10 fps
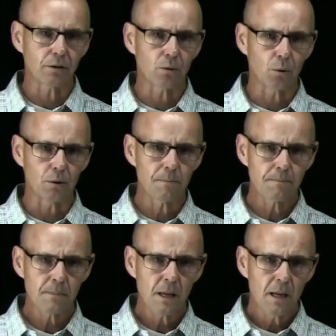school.
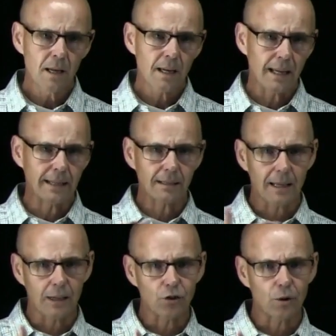And this
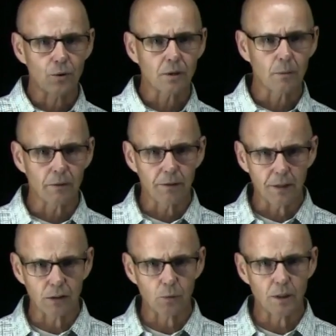kind of shows some of the
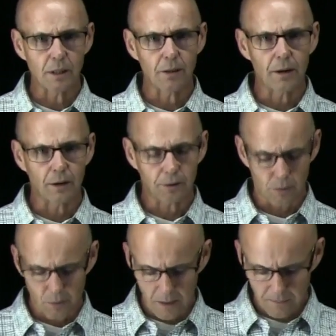things we did there.
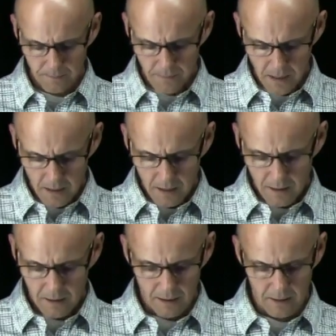So
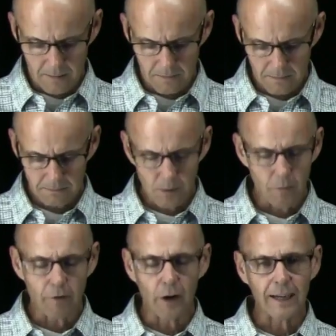
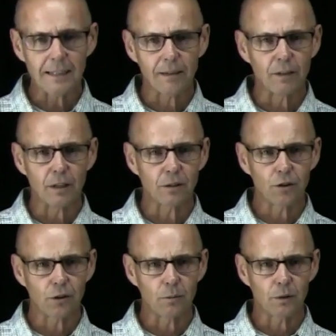some of our activities
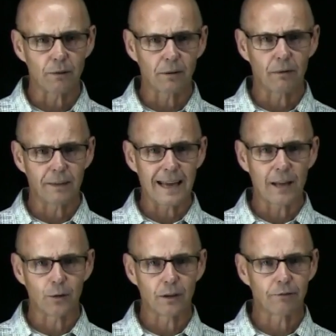in terms of
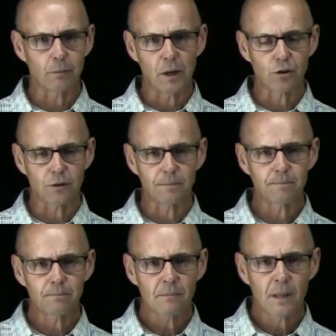gathering information.
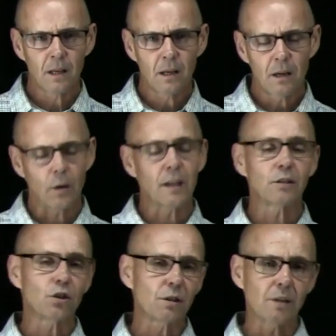Well, I
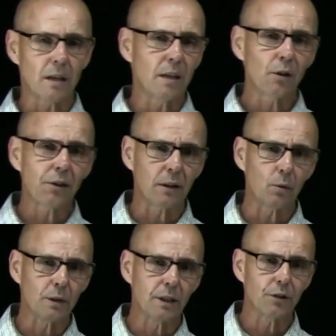guess I should say the other thing
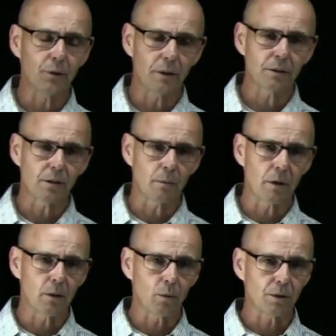that we did during the
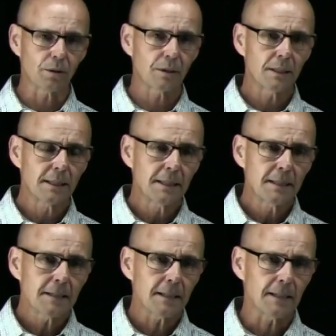summer that was
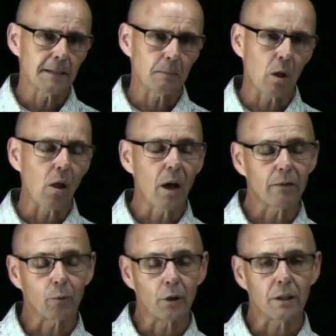a
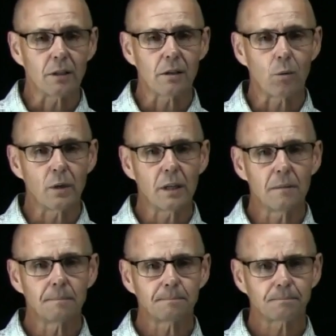lot of work is that we